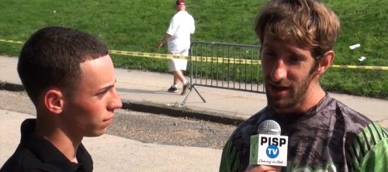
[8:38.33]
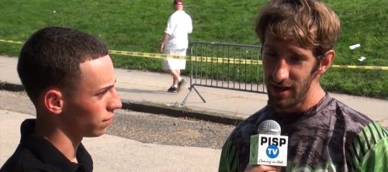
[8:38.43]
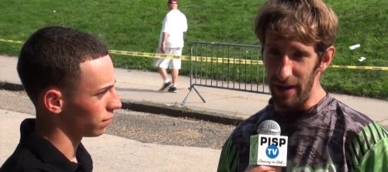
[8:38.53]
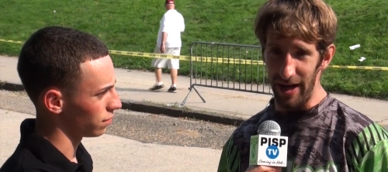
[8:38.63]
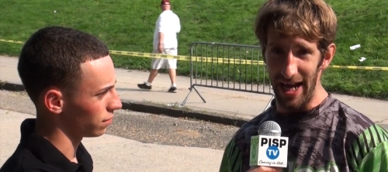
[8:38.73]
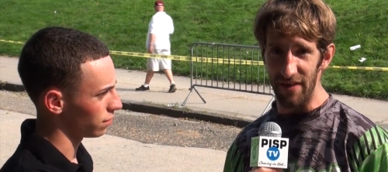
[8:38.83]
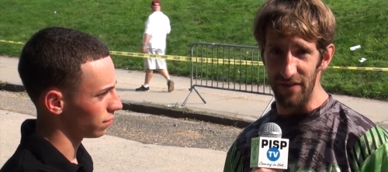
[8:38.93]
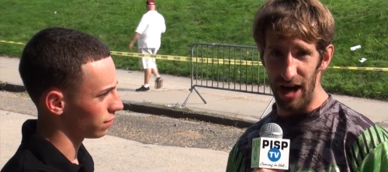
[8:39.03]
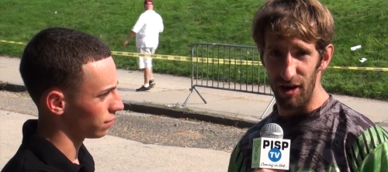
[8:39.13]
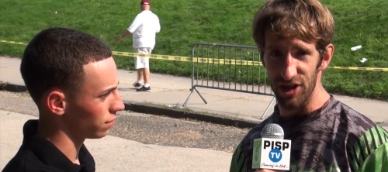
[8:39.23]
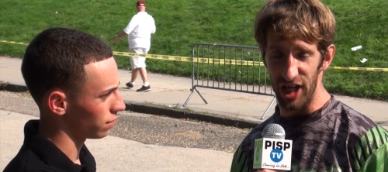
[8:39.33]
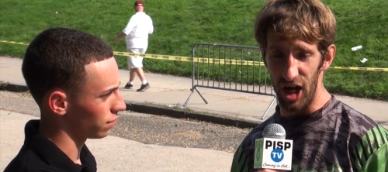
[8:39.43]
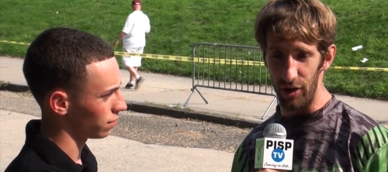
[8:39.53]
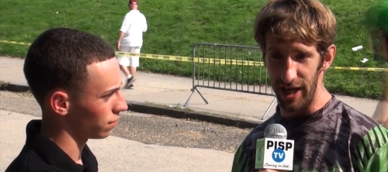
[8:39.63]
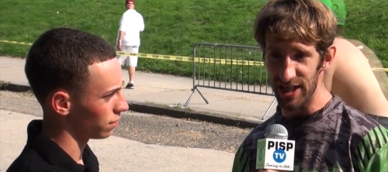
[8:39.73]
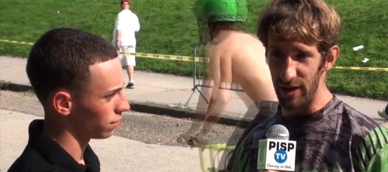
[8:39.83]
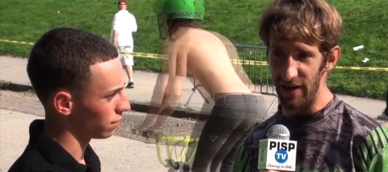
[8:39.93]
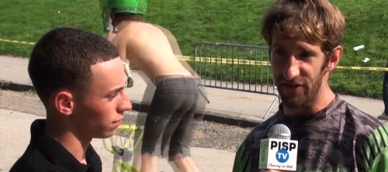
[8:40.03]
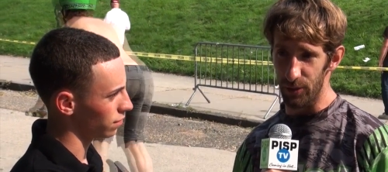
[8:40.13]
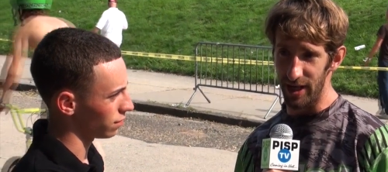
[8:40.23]
Speaker 1: About a half-hour show each. We
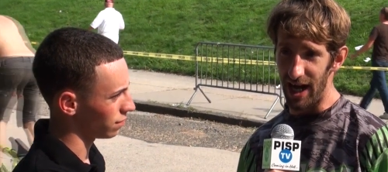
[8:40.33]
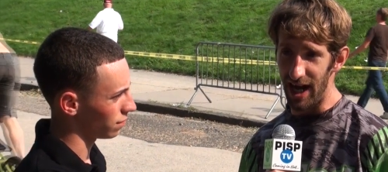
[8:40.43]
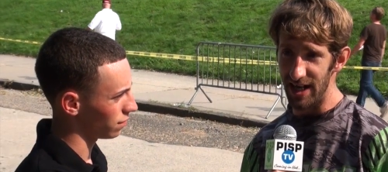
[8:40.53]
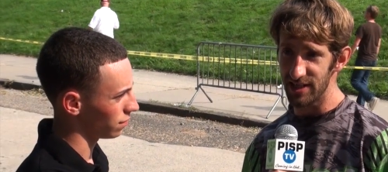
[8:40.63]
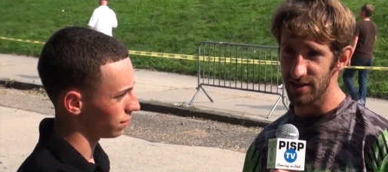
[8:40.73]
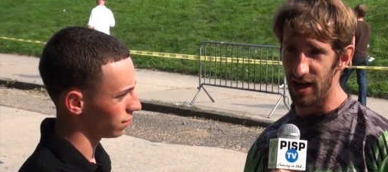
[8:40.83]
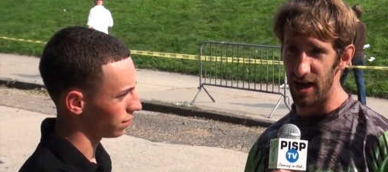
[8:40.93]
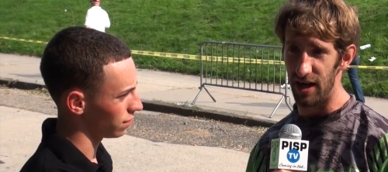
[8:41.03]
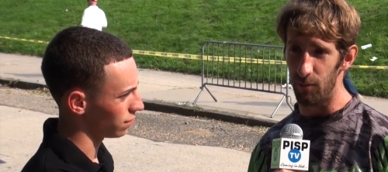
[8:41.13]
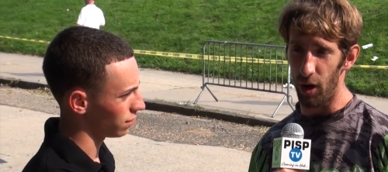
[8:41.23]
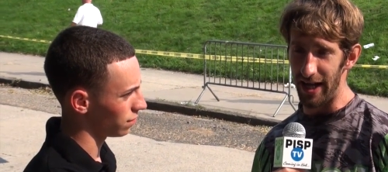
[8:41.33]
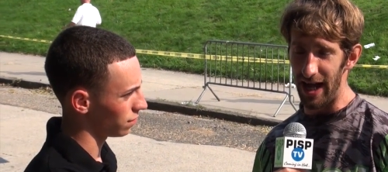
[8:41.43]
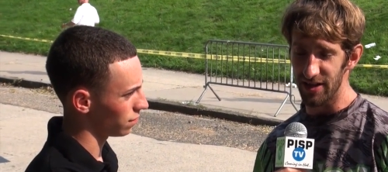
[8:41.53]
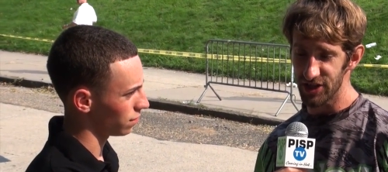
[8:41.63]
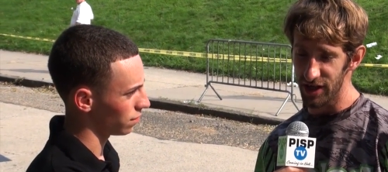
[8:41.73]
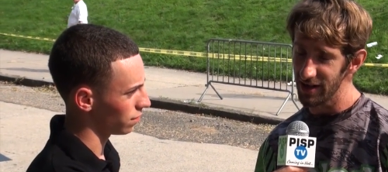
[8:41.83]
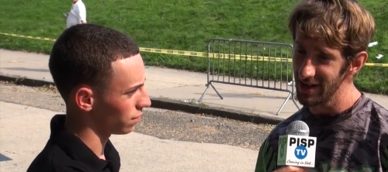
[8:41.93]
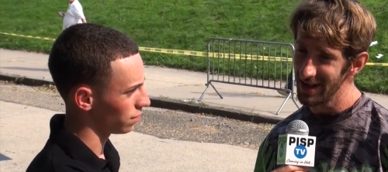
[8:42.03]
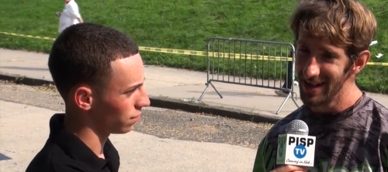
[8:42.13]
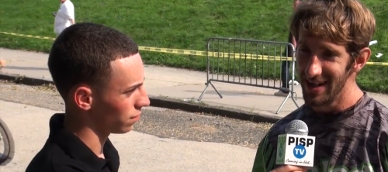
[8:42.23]
have 3 guys, 1 announcer,
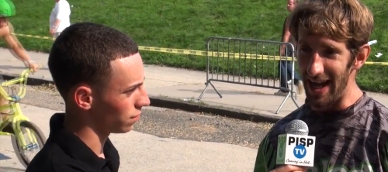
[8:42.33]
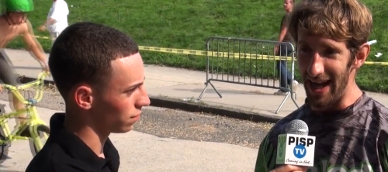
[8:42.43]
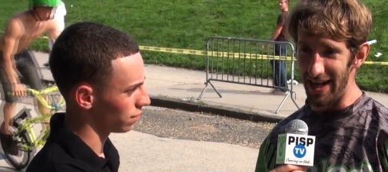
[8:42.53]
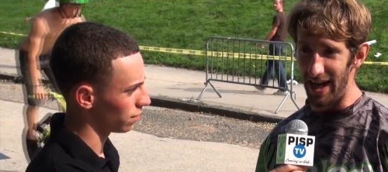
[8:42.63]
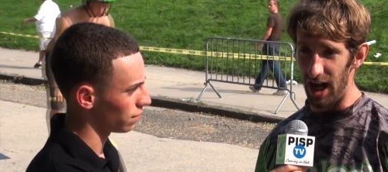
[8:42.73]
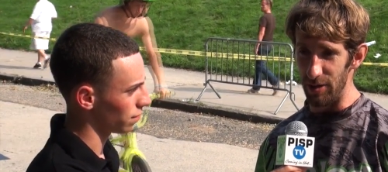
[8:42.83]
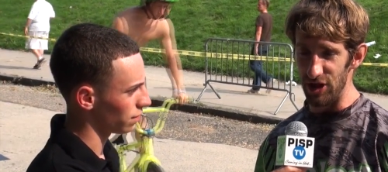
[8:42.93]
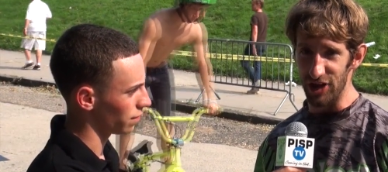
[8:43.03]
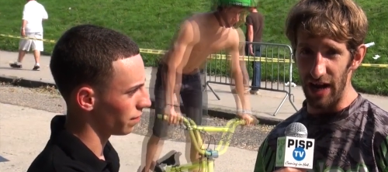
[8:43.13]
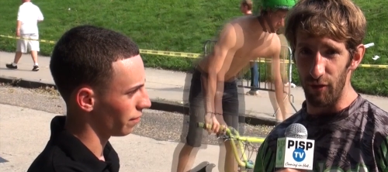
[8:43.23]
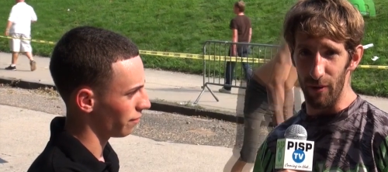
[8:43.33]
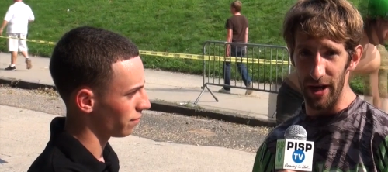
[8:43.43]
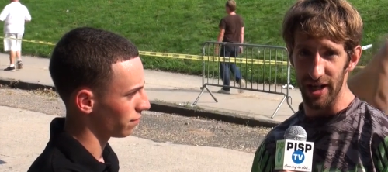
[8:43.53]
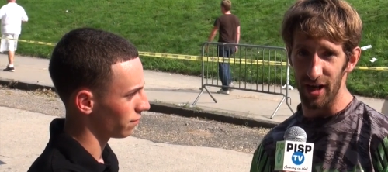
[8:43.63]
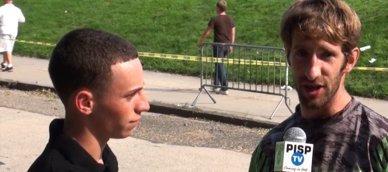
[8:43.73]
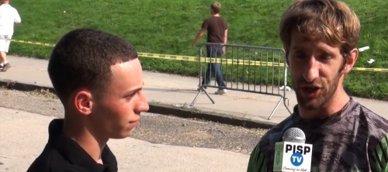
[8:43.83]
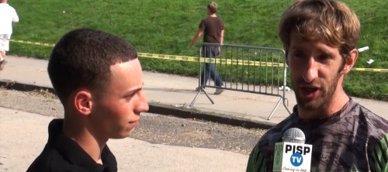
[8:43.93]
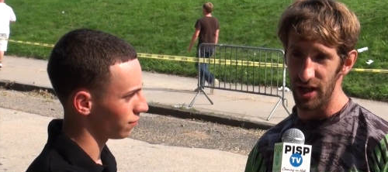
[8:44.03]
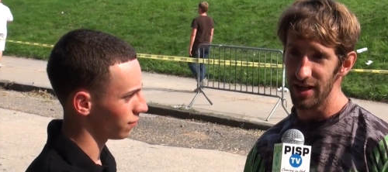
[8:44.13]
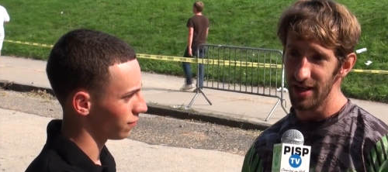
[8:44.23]
and we travel all around the
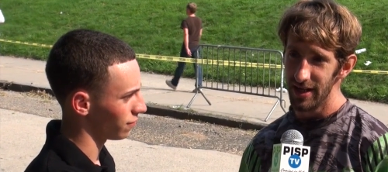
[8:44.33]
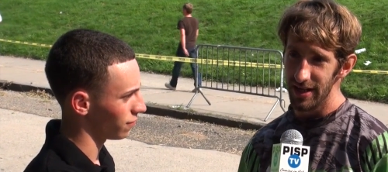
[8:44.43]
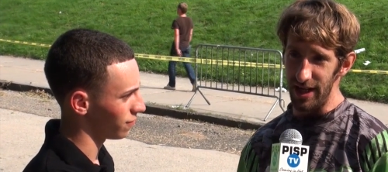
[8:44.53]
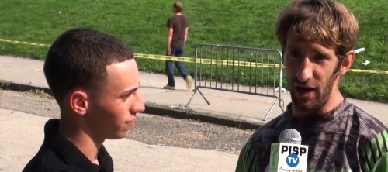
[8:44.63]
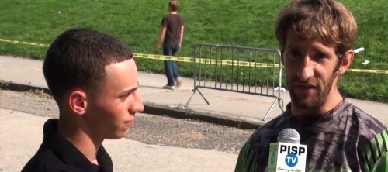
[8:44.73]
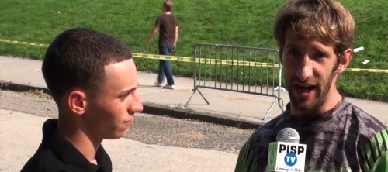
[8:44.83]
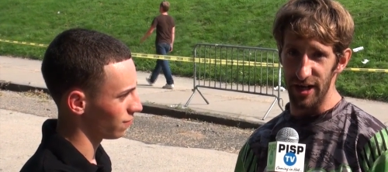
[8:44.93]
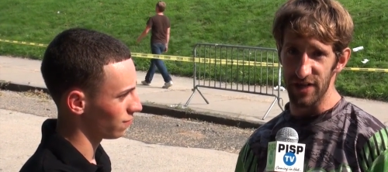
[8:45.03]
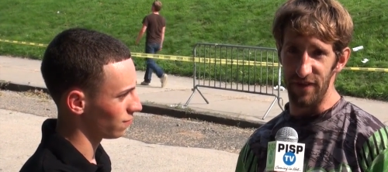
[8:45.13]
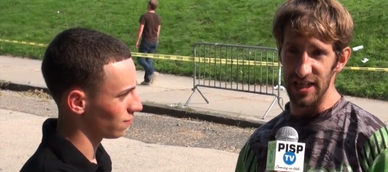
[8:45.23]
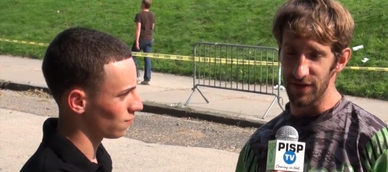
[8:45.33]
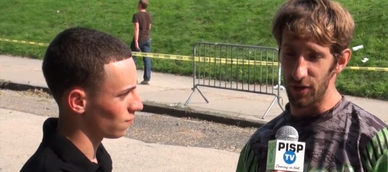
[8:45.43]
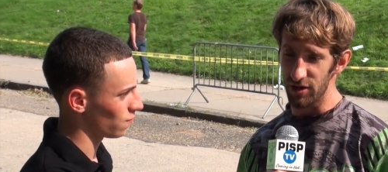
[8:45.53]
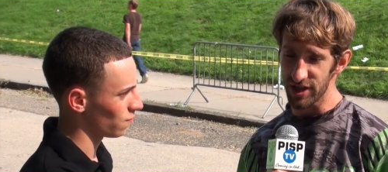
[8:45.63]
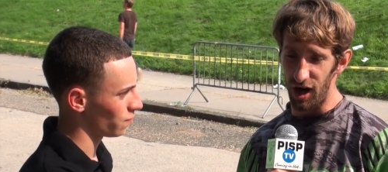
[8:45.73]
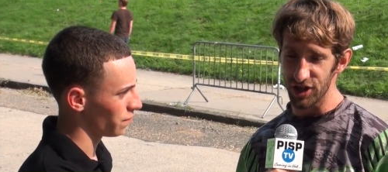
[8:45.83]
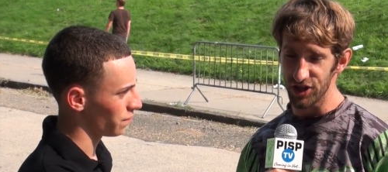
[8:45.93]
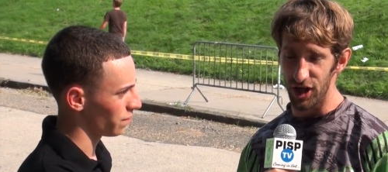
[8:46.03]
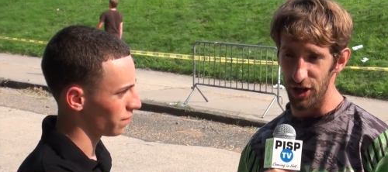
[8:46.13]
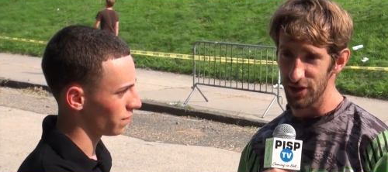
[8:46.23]
country, you know, fairs, festivals, car
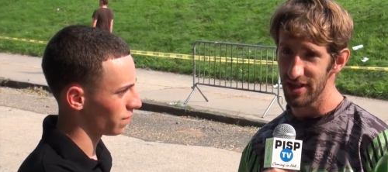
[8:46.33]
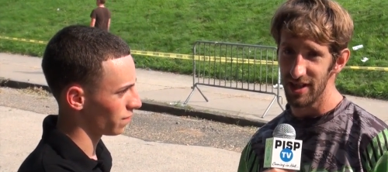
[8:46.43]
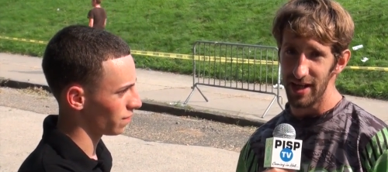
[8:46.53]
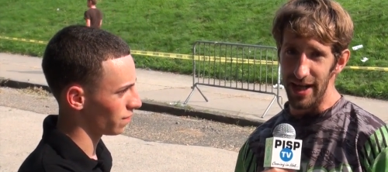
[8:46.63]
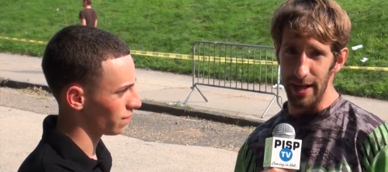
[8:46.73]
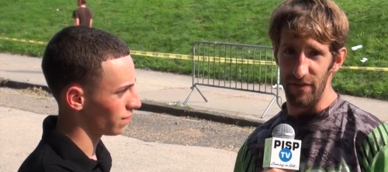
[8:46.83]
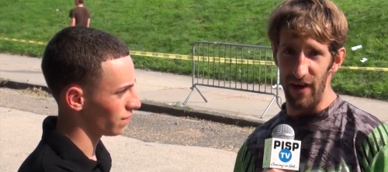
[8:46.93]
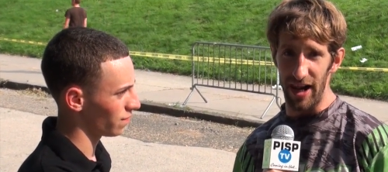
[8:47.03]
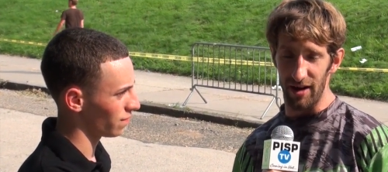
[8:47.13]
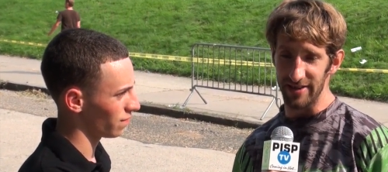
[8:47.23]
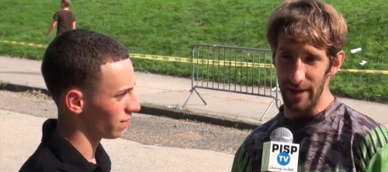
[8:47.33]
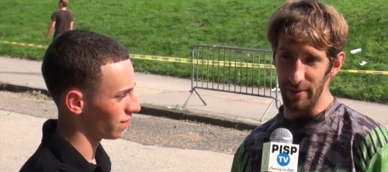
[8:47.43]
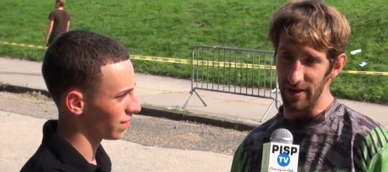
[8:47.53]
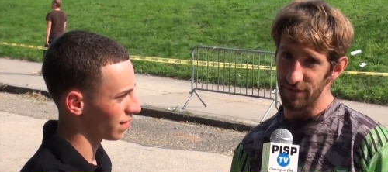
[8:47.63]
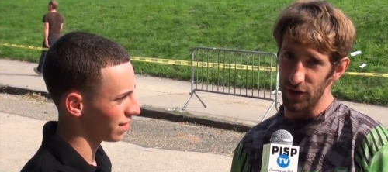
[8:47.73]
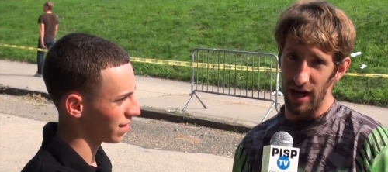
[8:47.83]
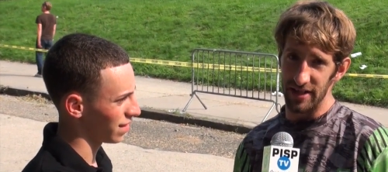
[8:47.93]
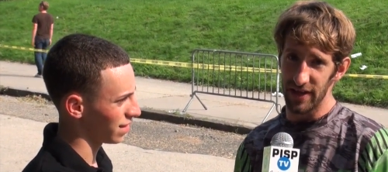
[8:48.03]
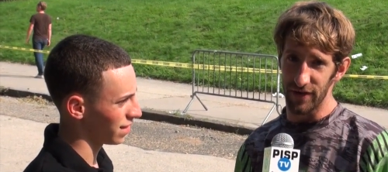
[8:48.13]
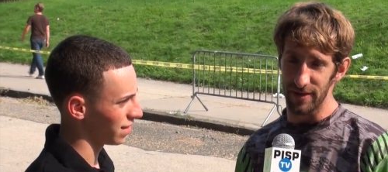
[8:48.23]
shows, and provide entertainment for
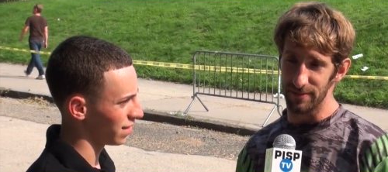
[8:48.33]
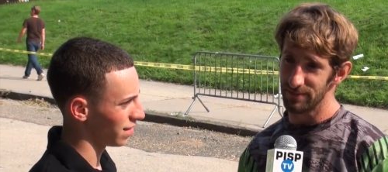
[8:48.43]
different